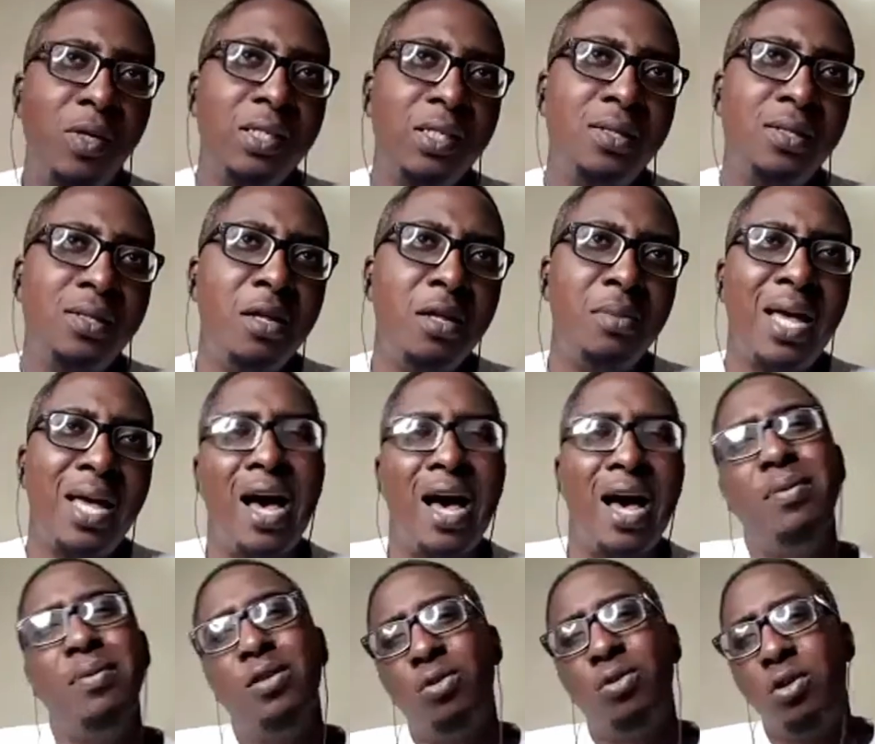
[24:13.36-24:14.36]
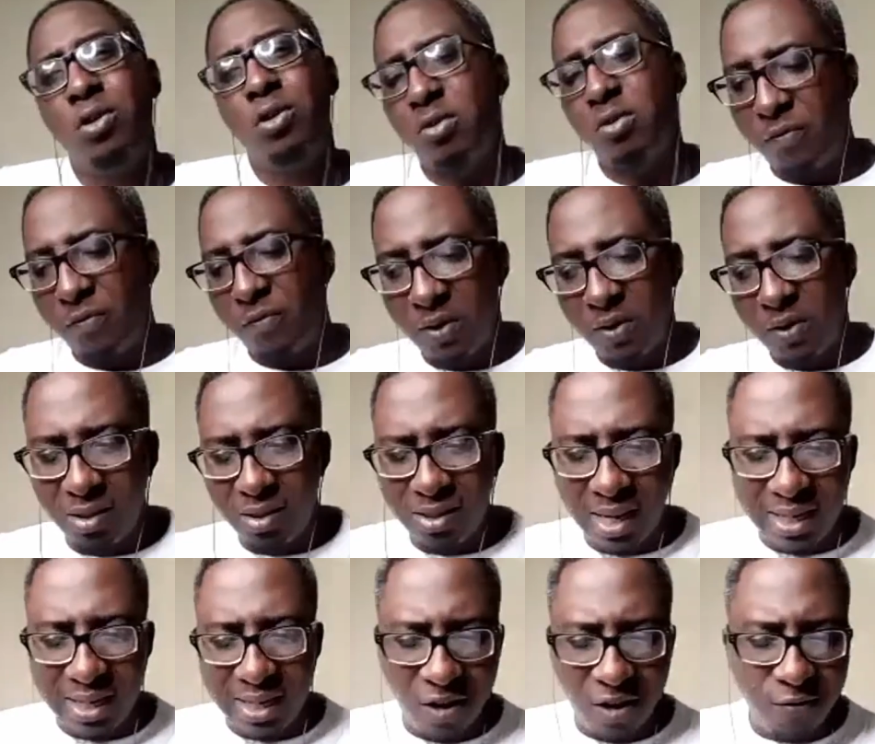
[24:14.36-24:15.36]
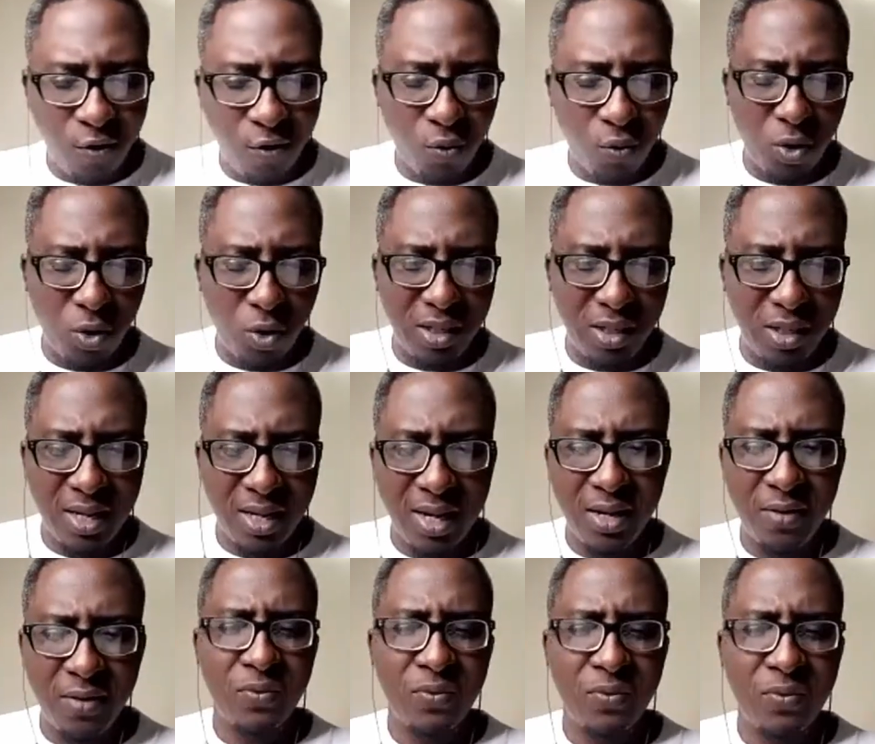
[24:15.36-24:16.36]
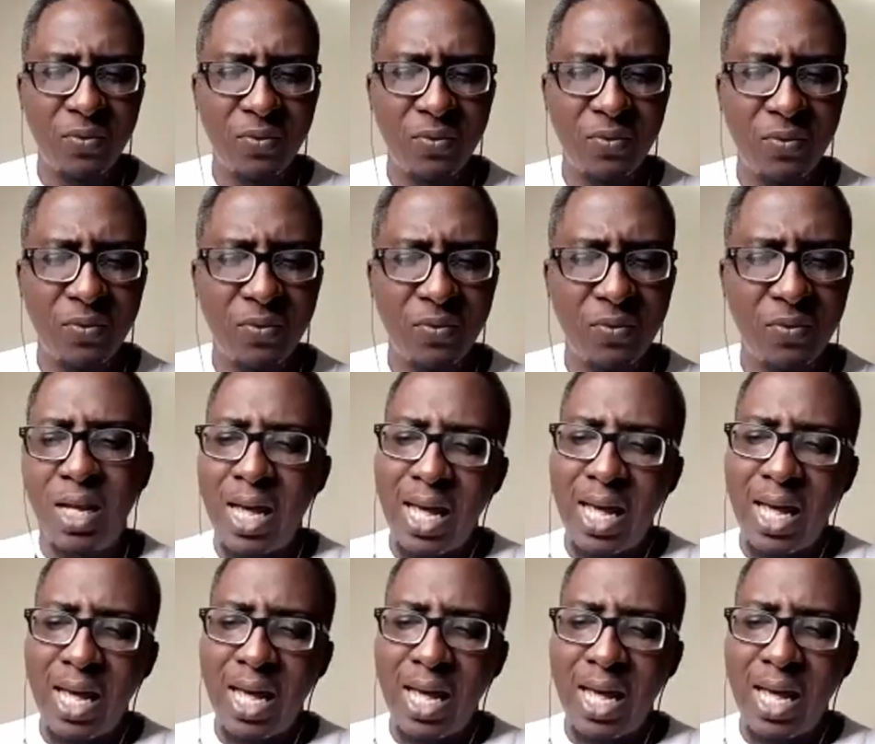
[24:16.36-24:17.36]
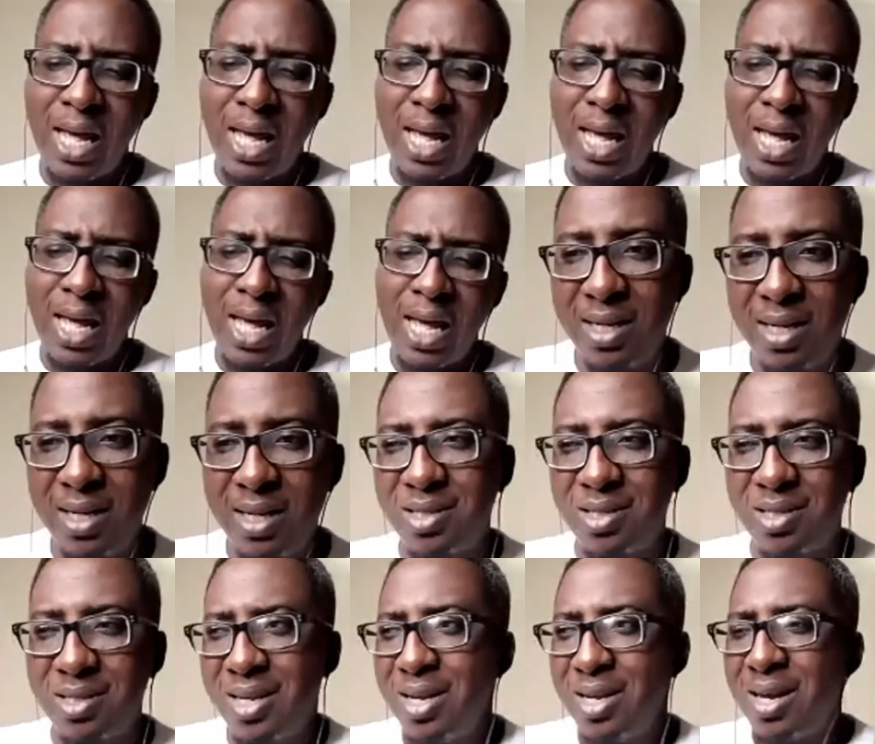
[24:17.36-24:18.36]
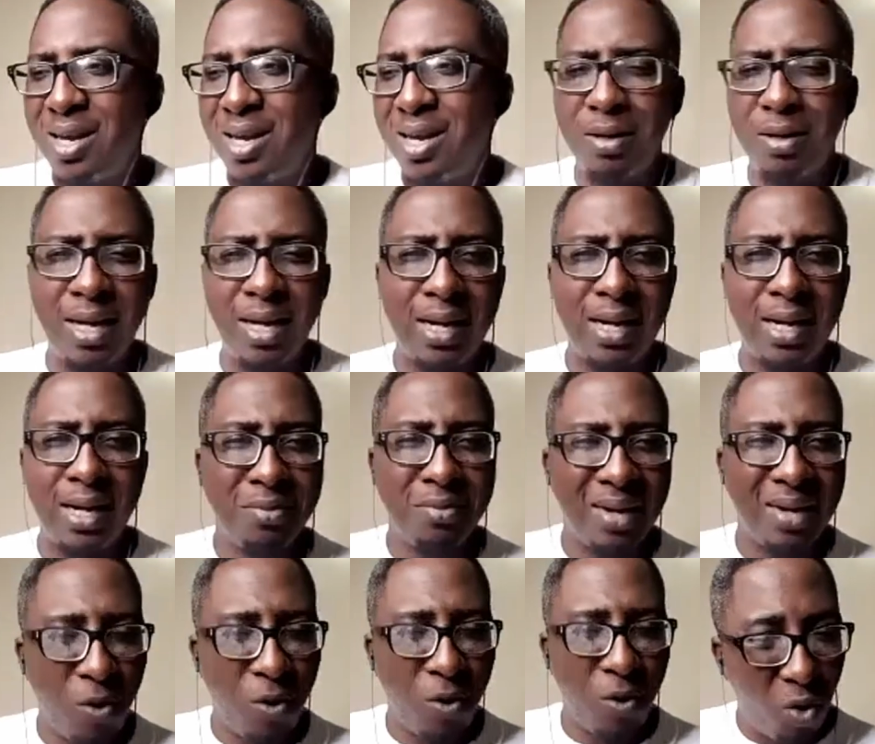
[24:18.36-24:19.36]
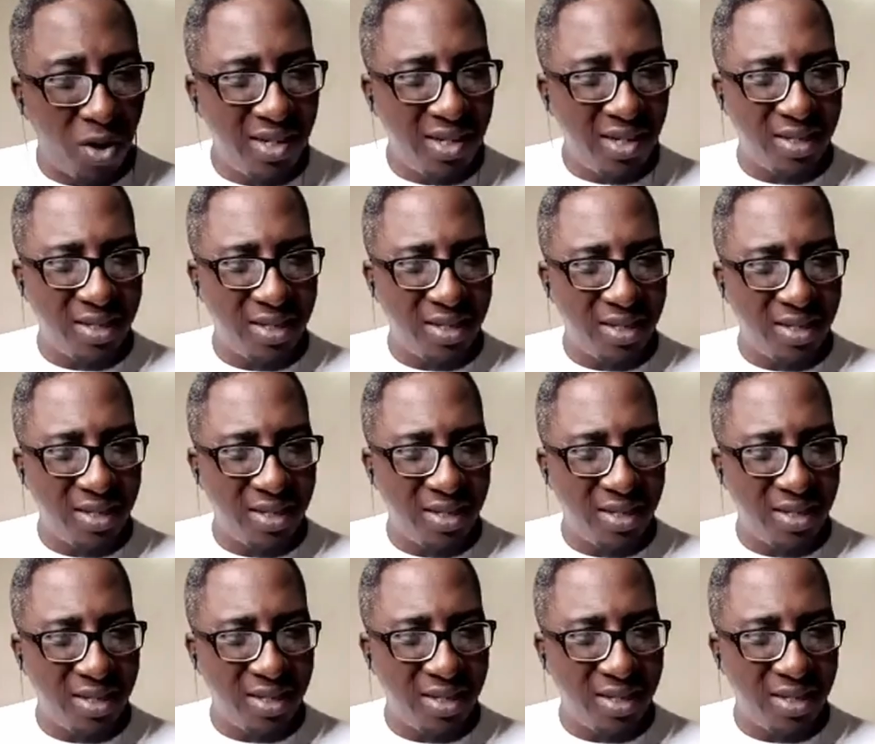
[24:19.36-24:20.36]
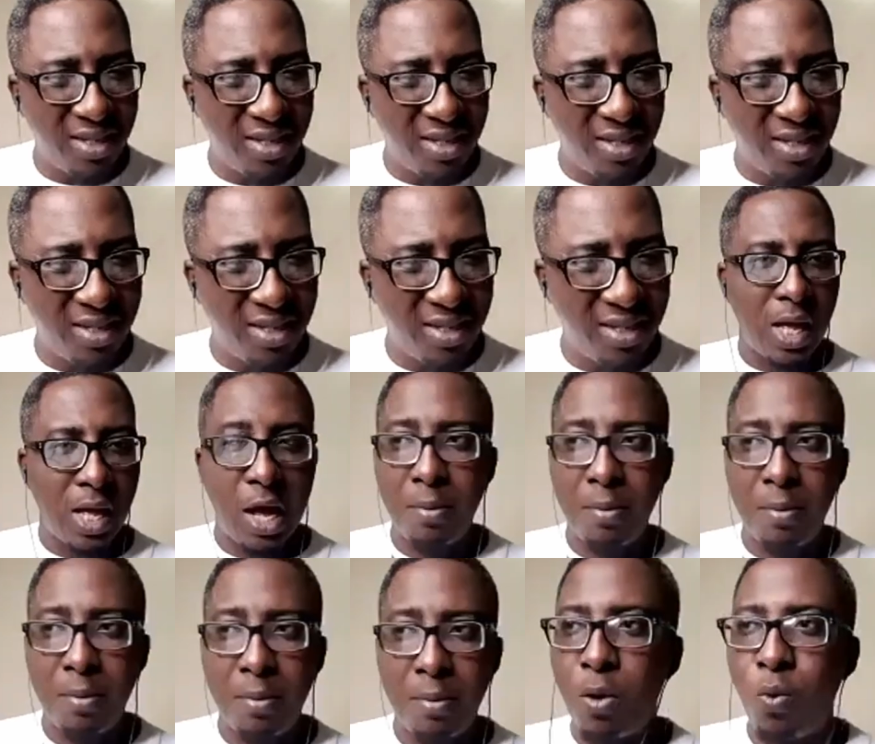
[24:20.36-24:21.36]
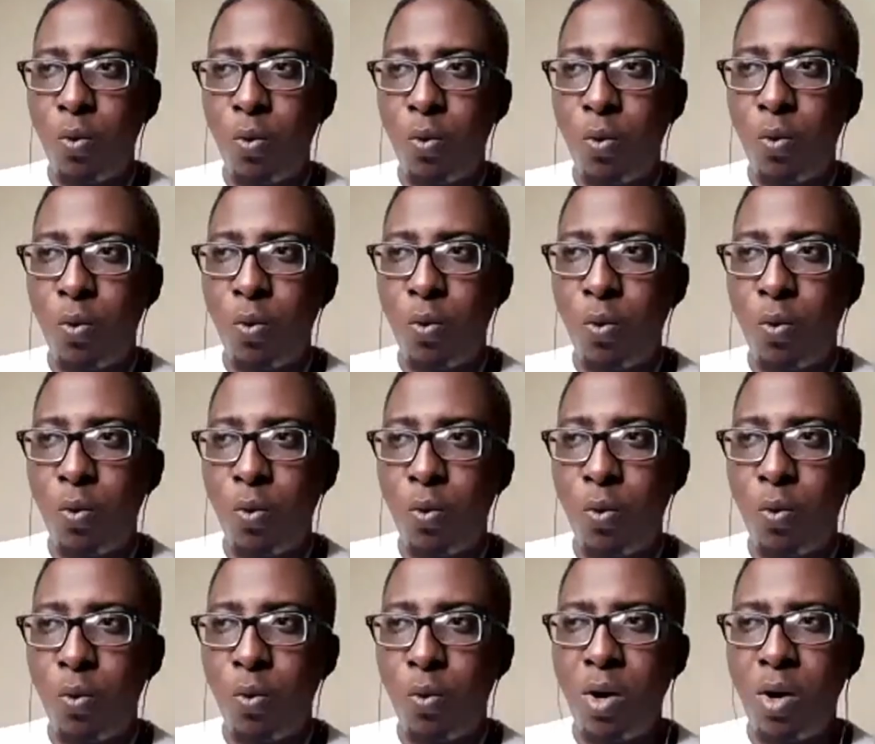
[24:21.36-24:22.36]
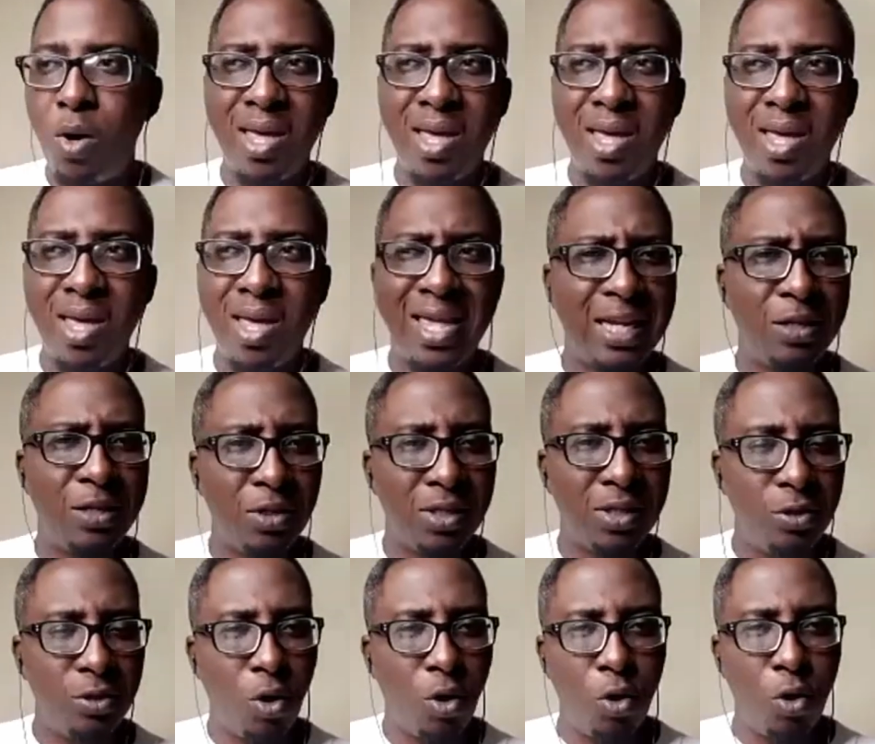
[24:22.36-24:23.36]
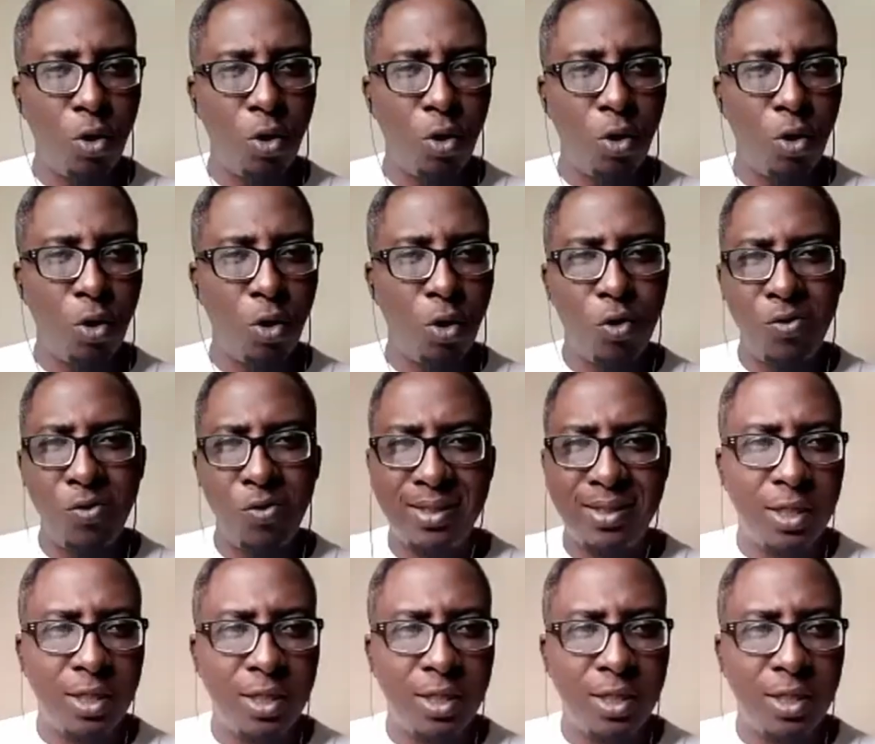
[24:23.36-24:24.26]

and the person is telling me I've been doing graphic design now for 1 year and I'm not making money. I want to get big clients. And I'm like, 1 year? I'm like, 1 year? You're just in your orientation